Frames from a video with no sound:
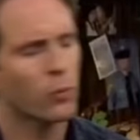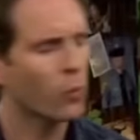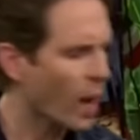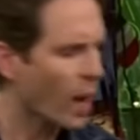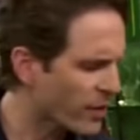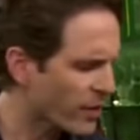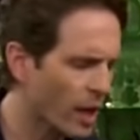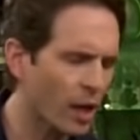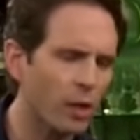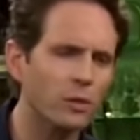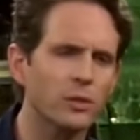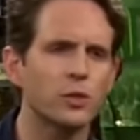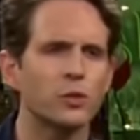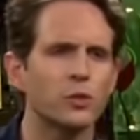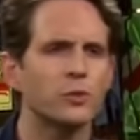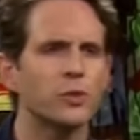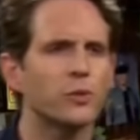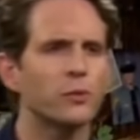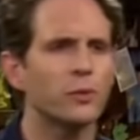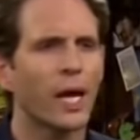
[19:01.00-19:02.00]
Why the hell did you
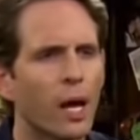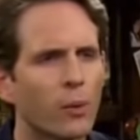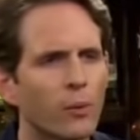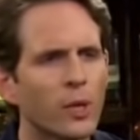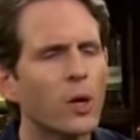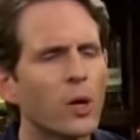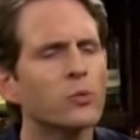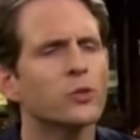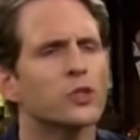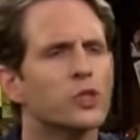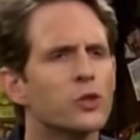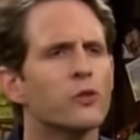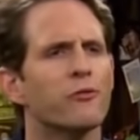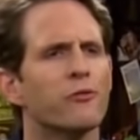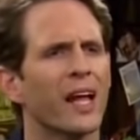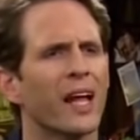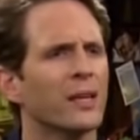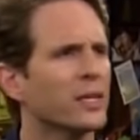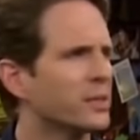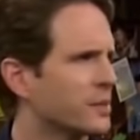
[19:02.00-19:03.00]
do that? We don't do
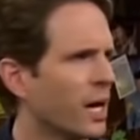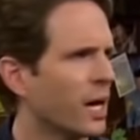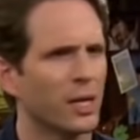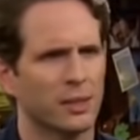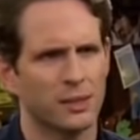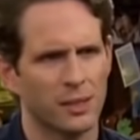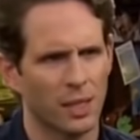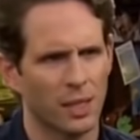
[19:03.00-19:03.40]
Valentine's